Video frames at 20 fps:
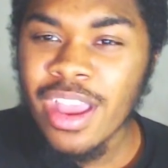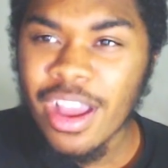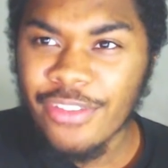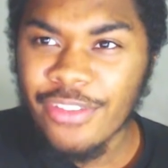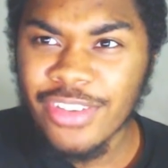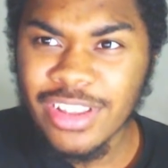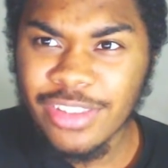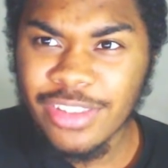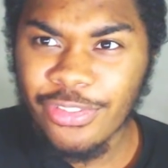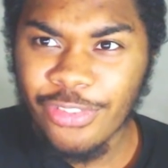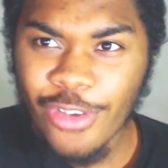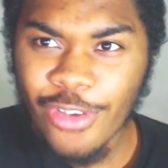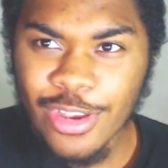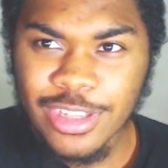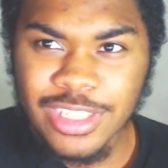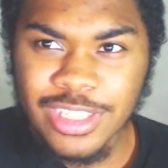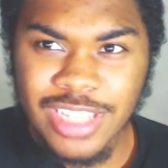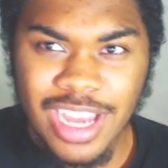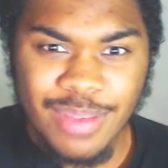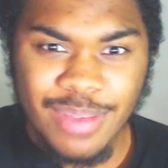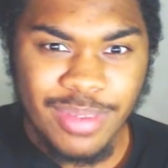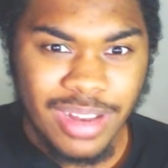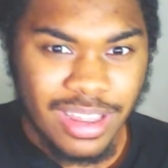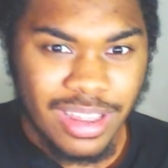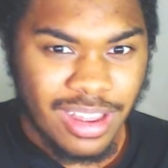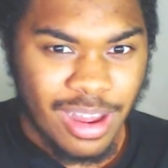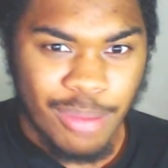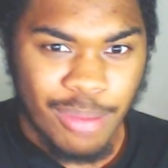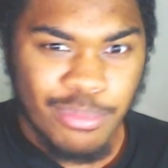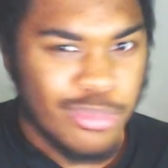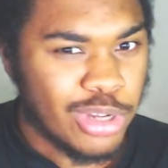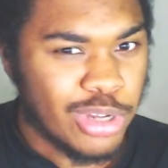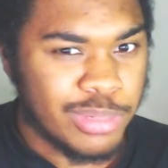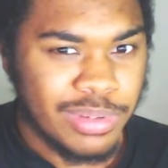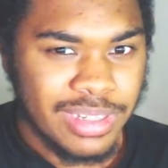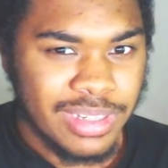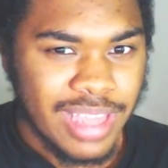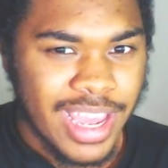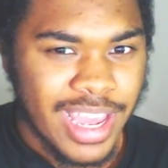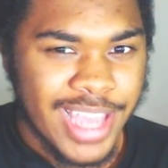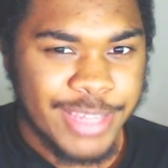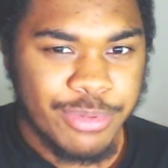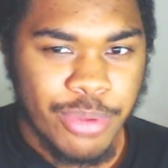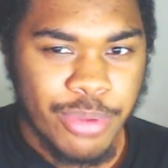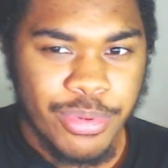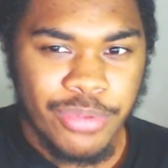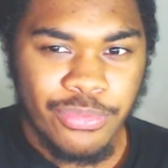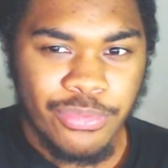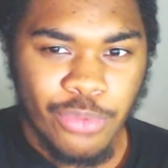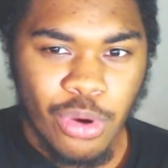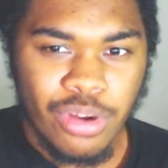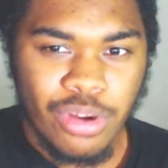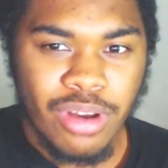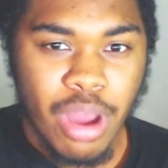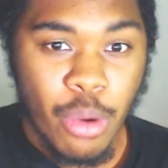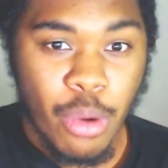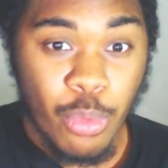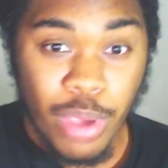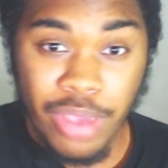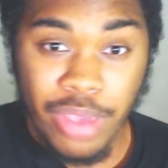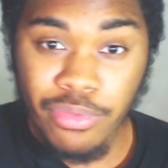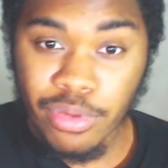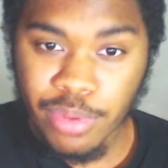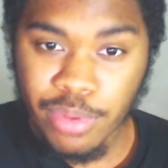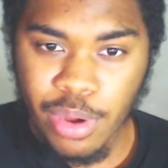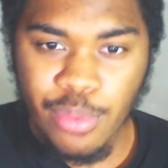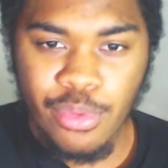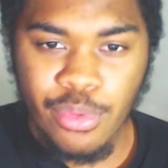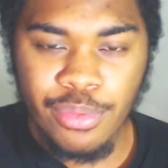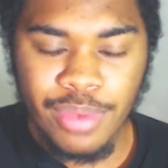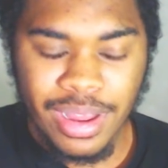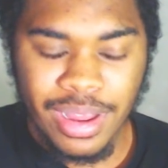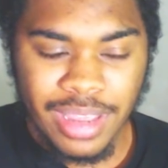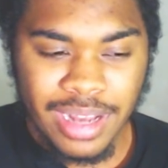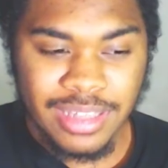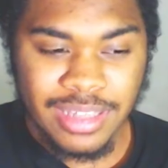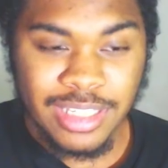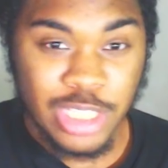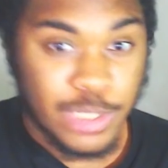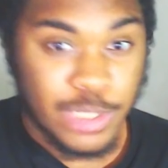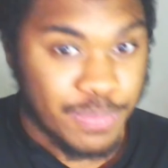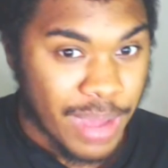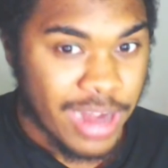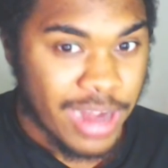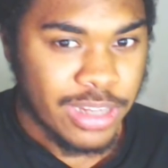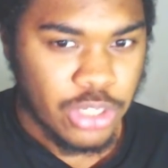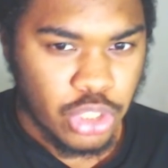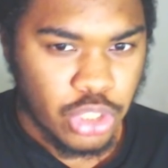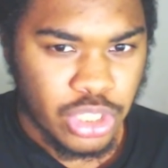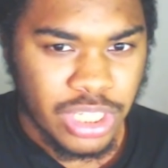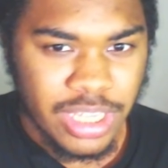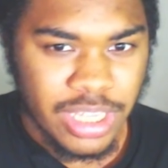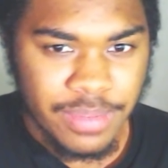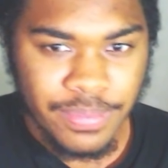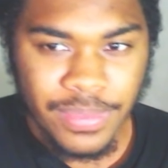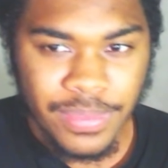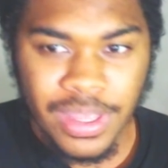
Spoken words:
I think first time in like multiple years where we've won away from home against a Spanish team.